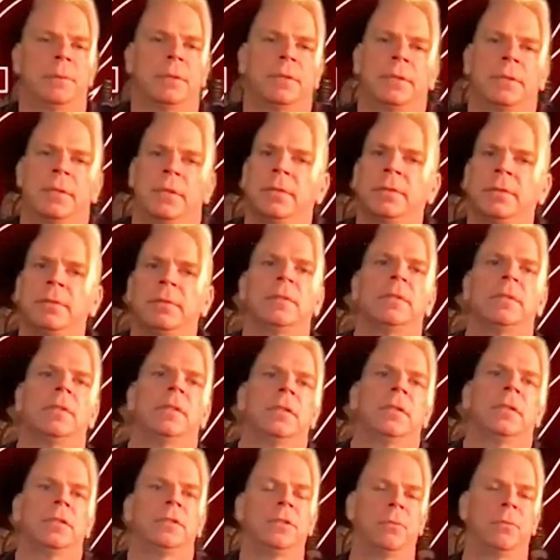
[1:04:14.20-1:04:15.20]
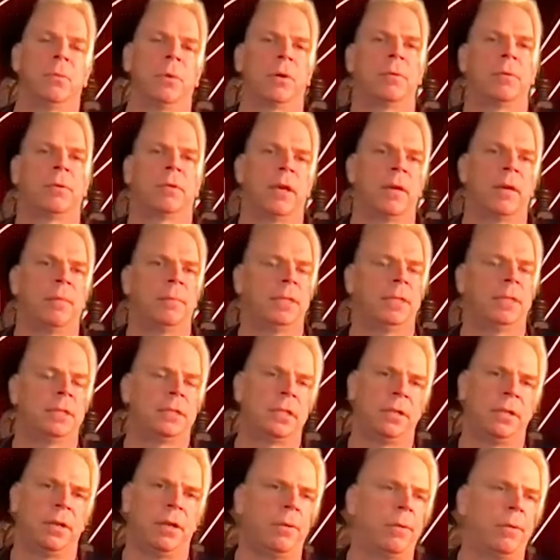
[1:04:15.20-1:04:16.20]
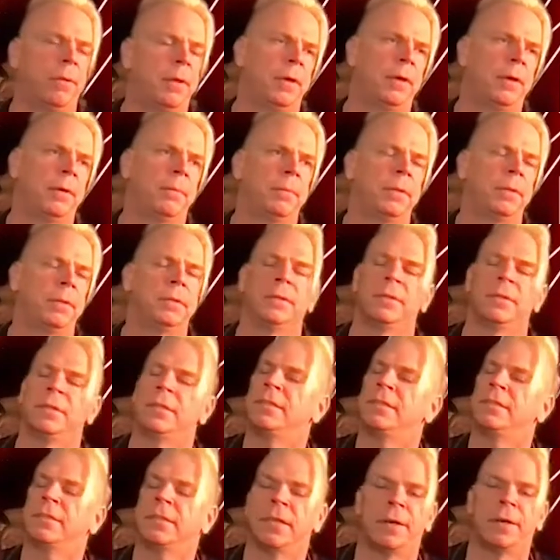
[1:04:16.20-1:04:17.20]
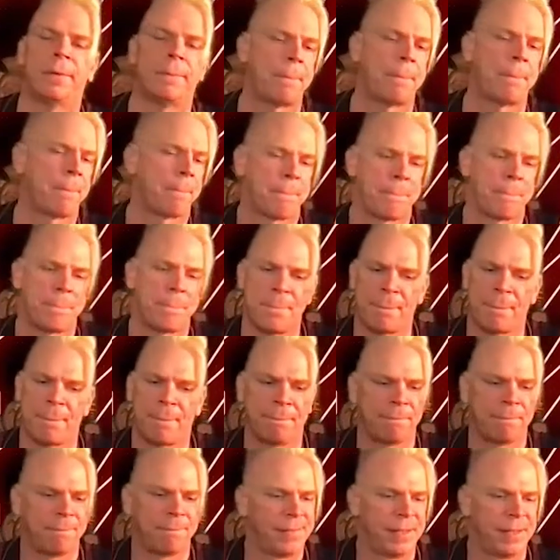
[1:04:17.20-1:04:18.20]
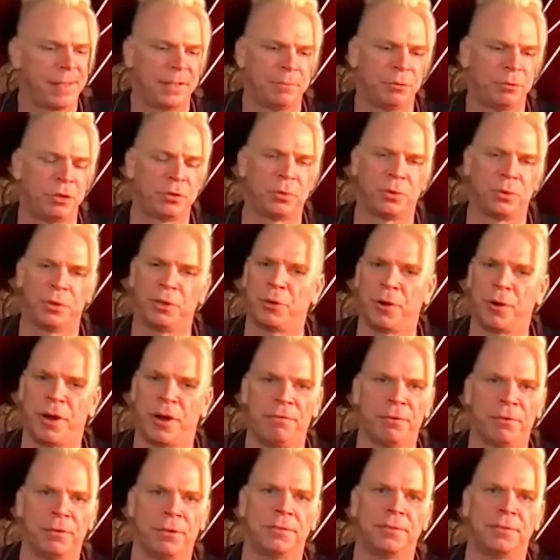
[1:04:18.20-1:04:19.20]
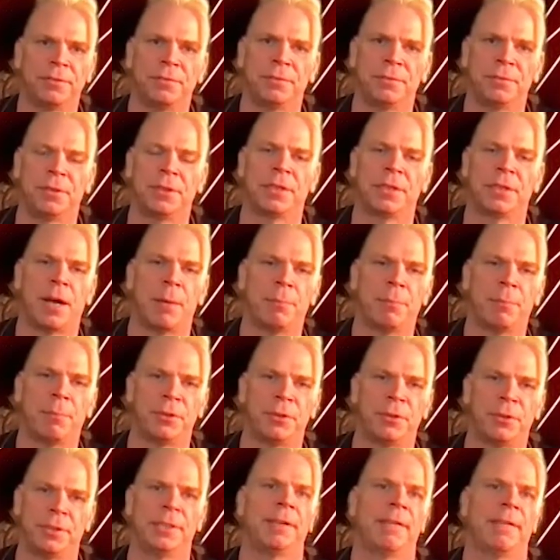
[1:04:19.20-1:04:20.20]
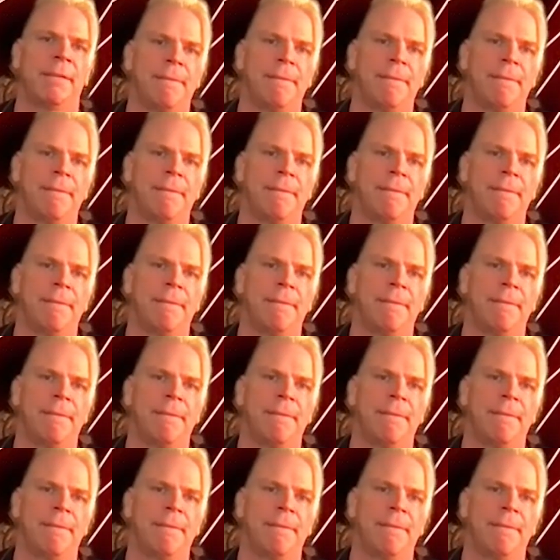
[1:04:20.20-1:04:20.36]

to work with them and get to know them, and it's just real grateful for the opportunity.